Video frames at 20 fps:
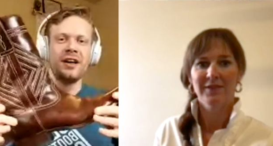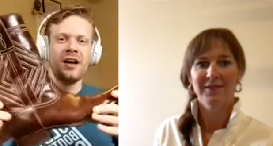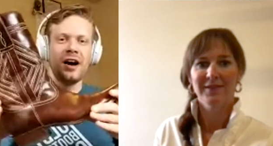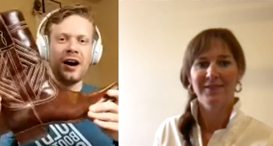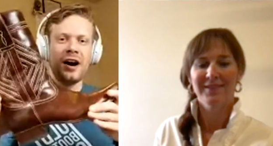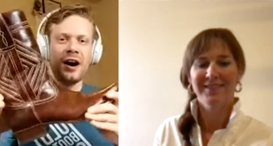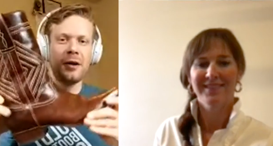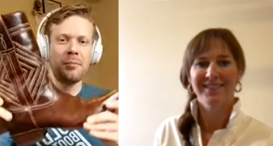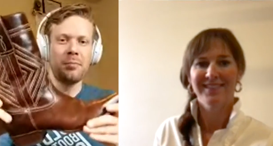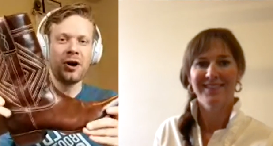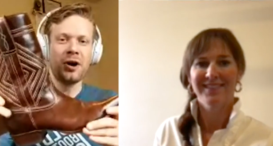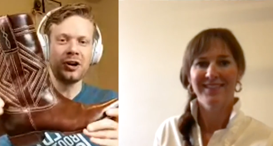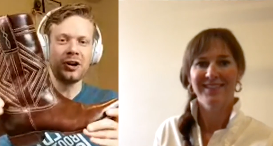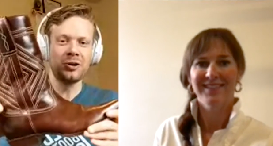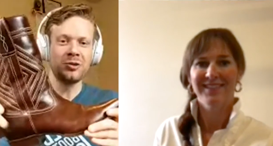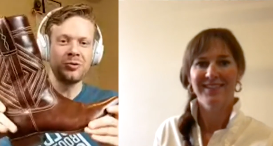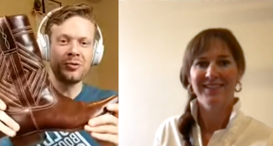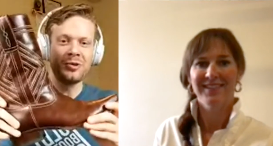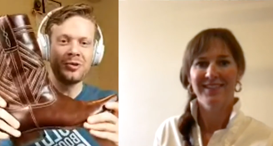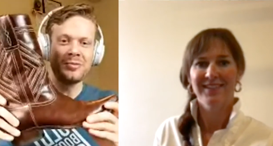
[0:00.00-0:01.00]
Speaker 1: uh,
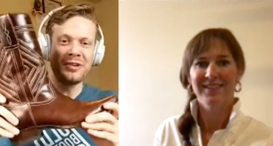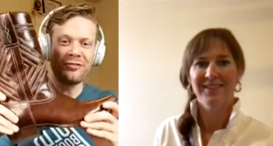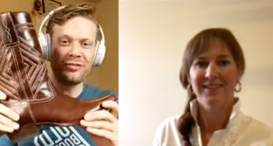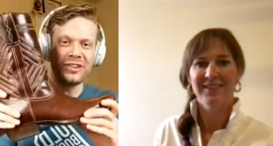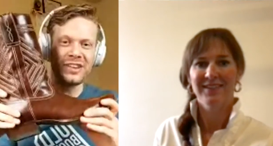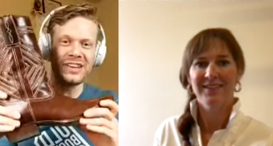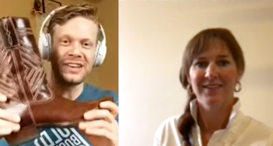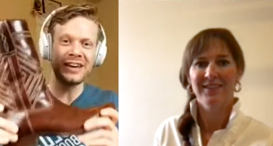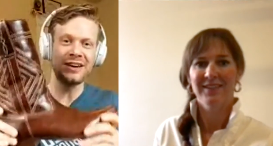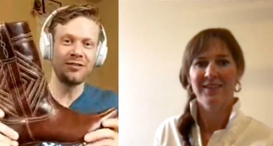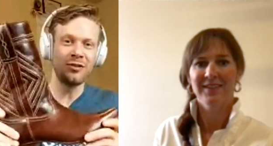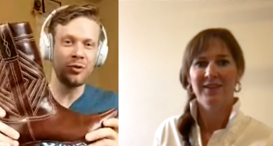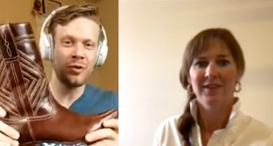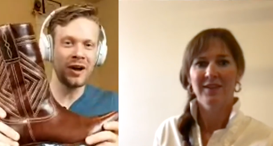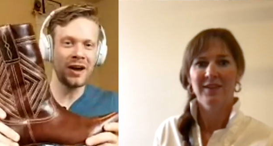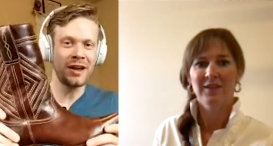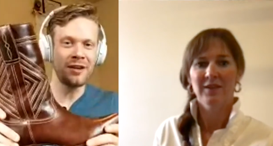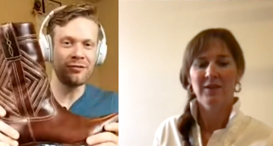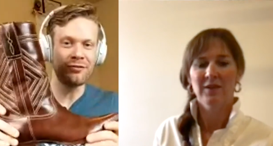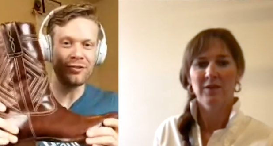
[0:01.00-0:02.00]
partnering with me for the
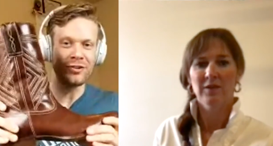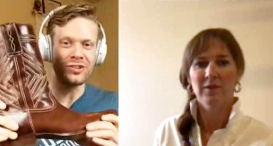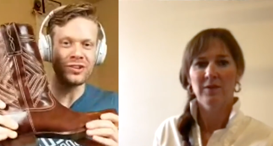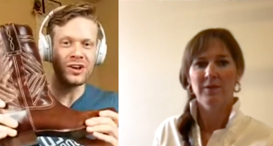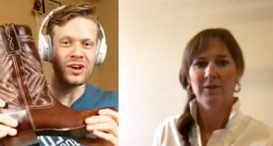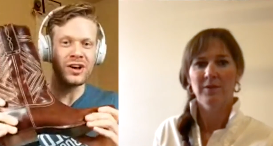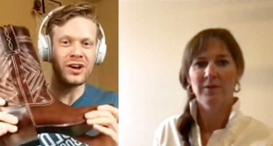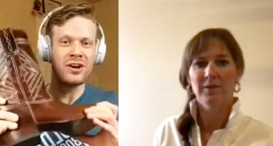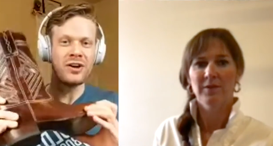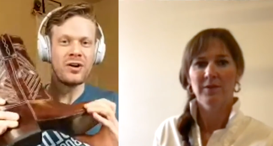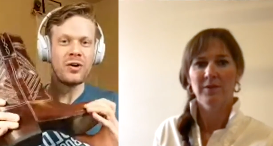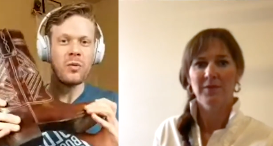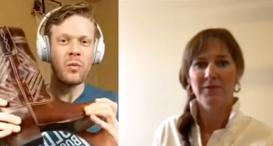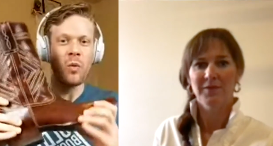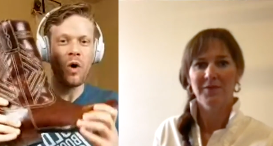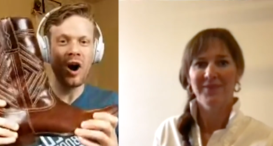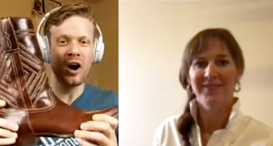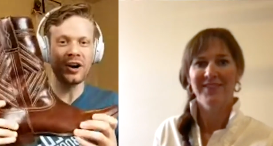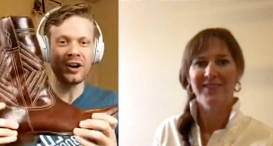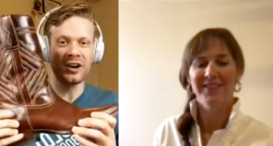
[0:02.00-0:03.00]
giveaway for the
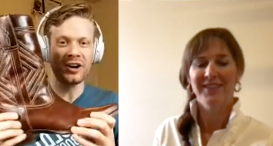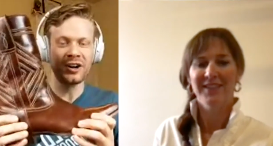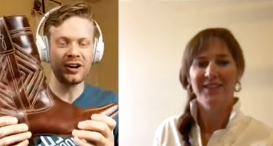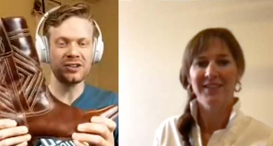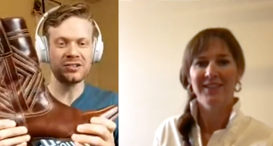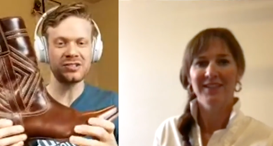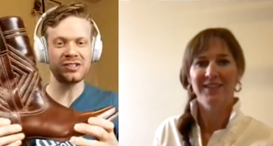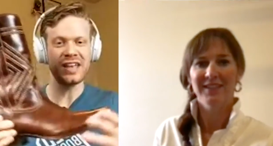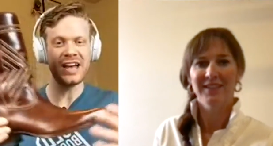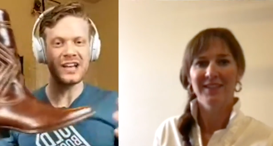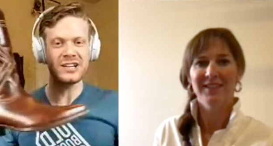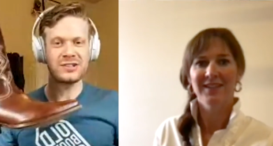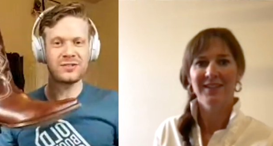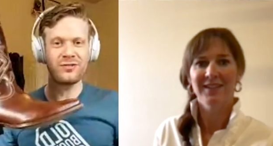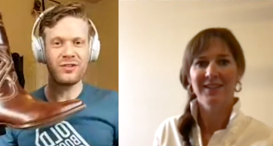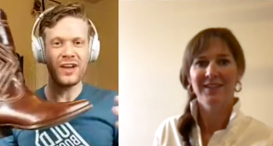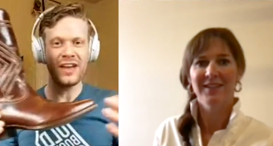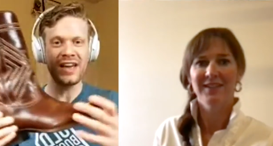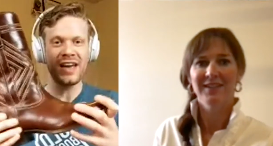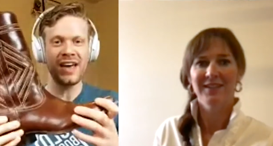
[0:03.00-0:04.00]
Walker slash
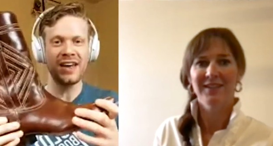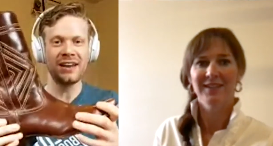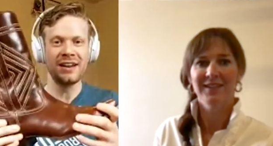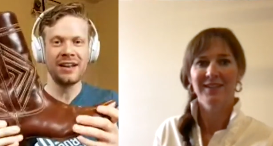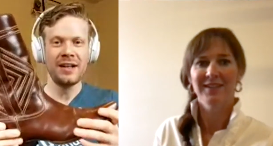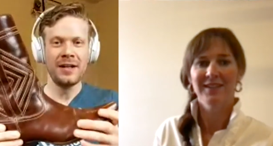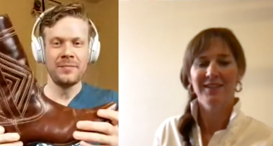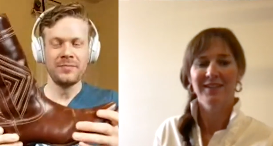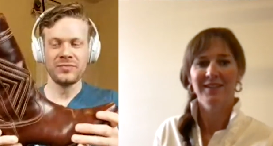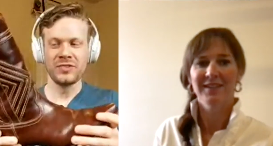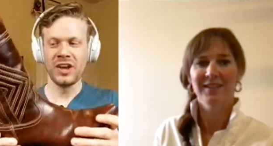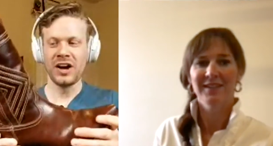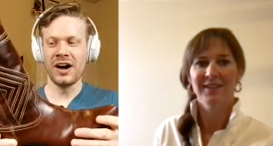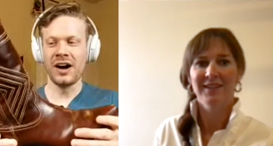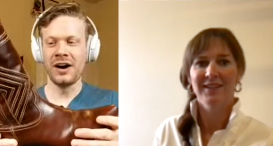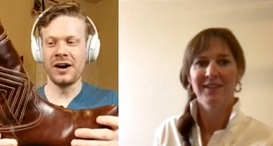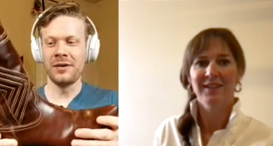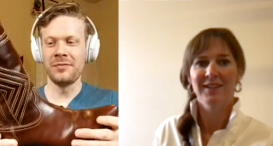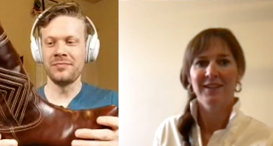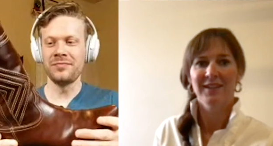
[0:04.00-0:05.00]
Fayette.
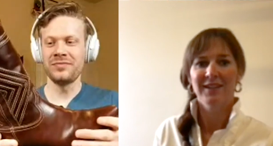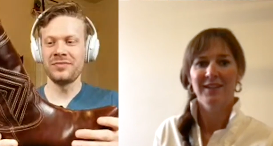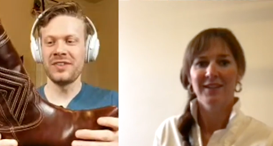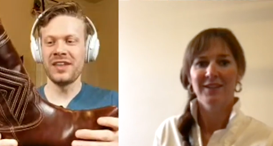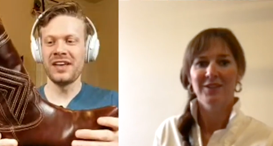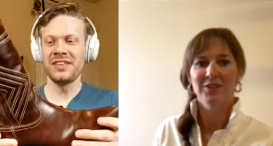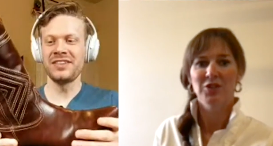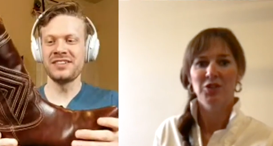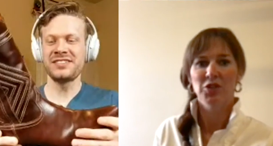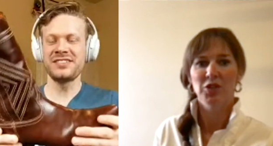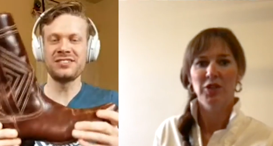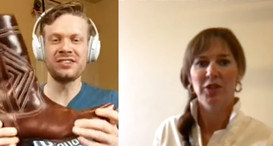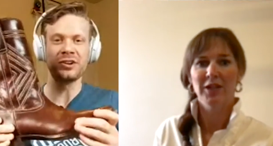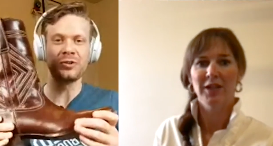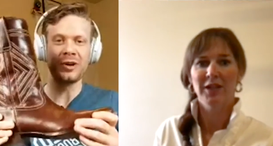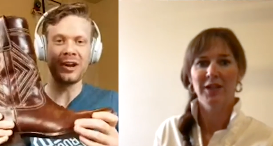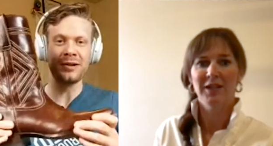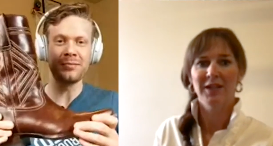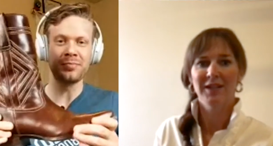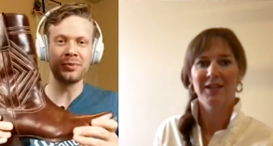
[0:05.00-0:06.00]
Um, this is a
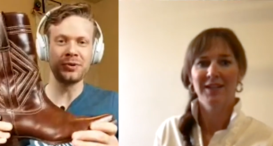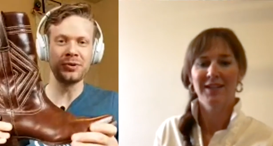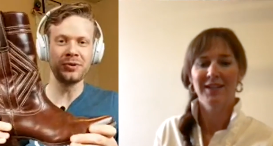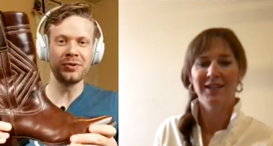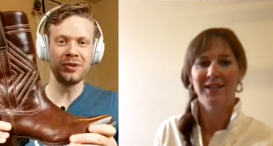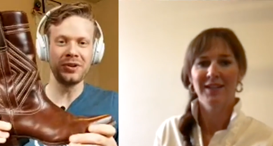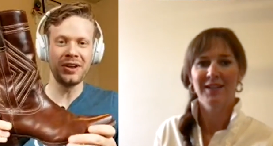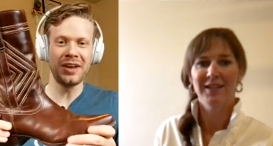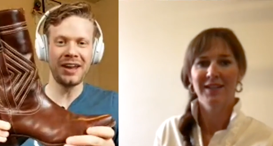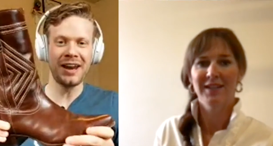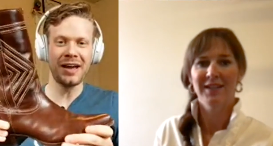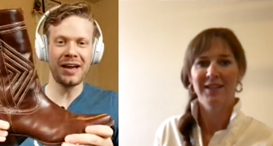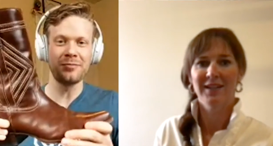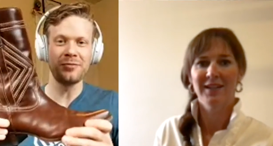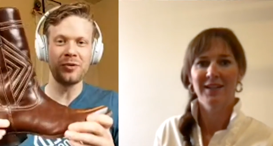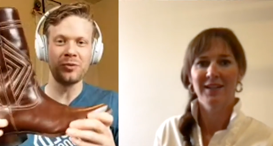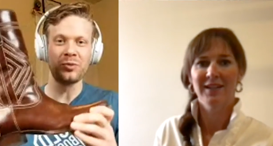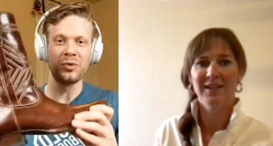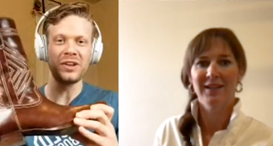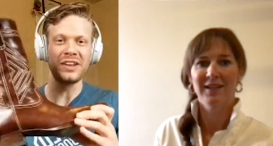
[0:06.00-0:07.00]
great boot, and I'm
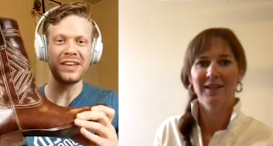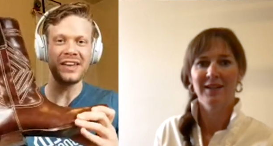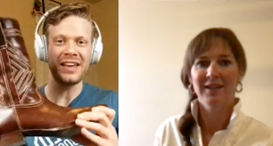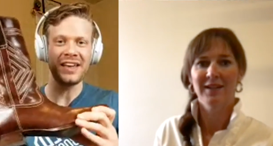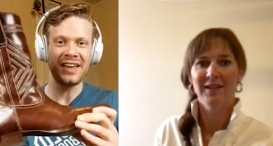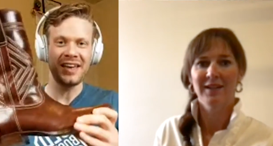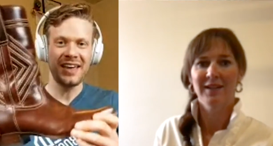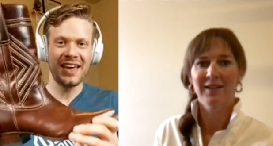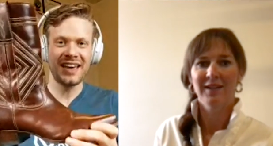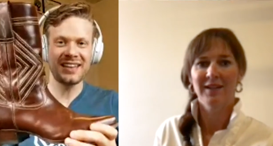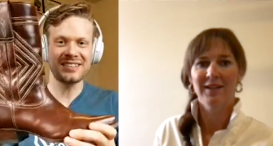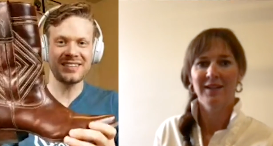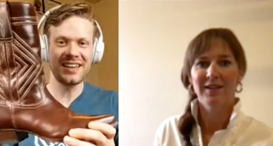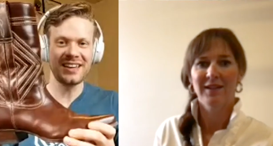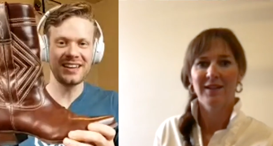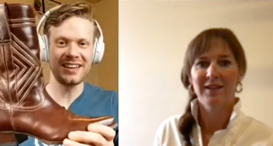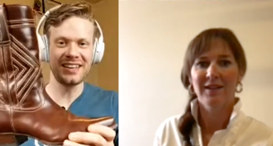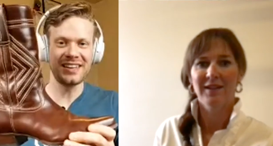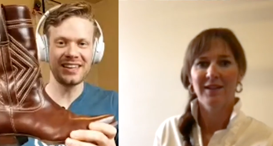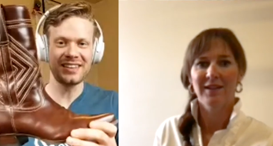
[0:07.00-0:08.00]
really
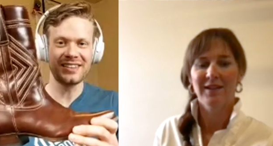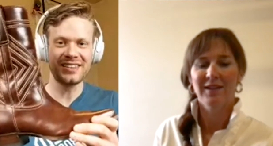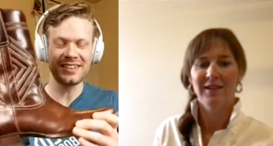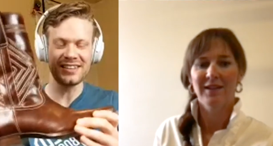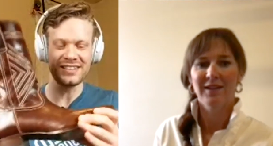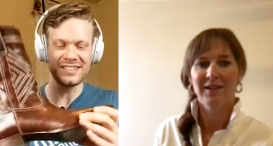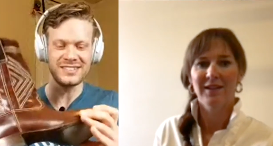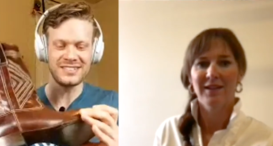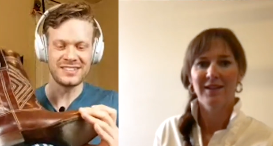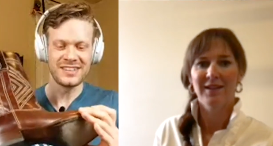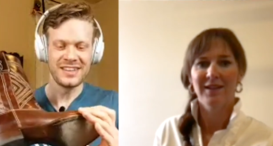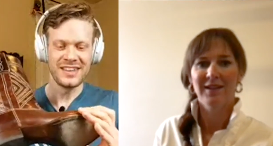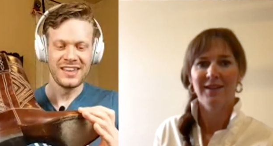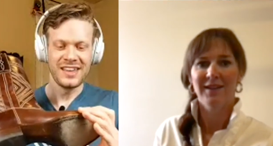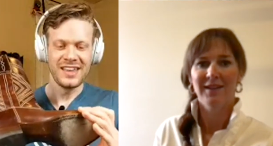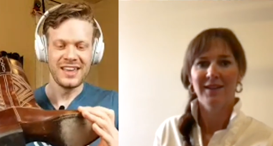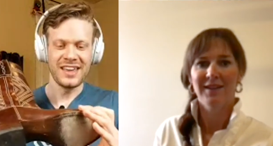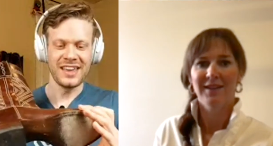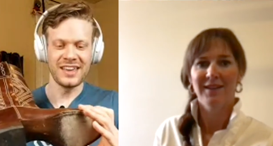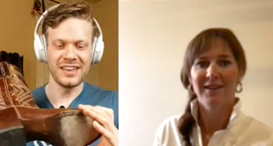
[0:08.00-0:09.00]
excited to get these
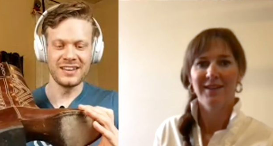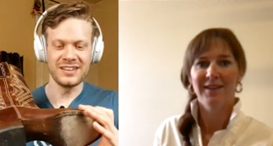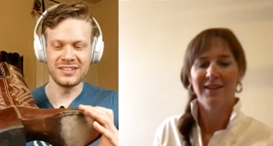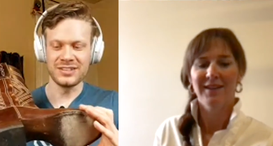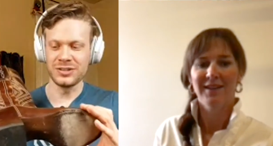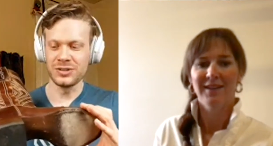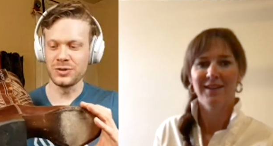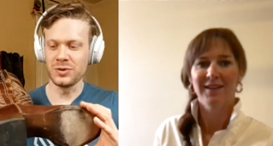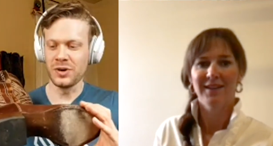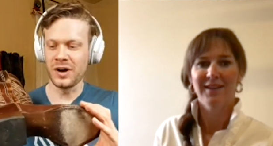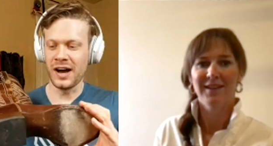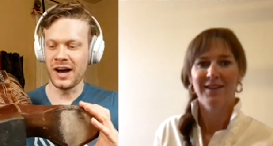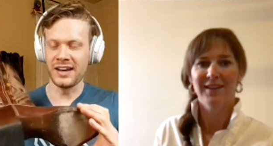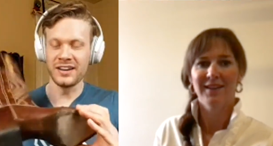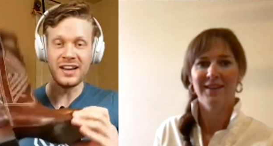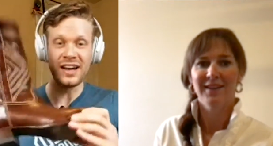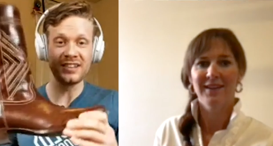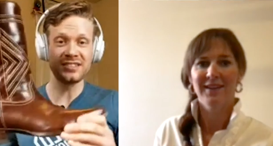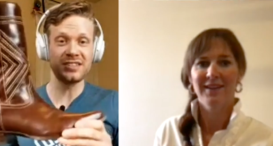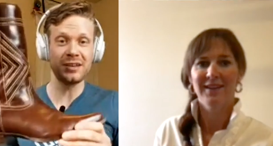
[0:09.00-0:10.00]
into on,
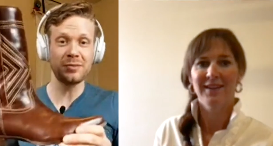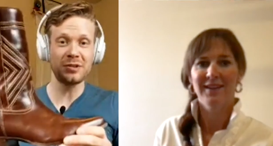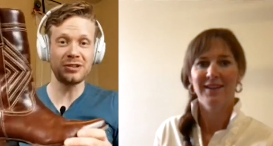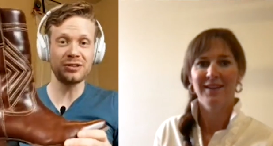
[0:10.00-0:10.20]
on somebody's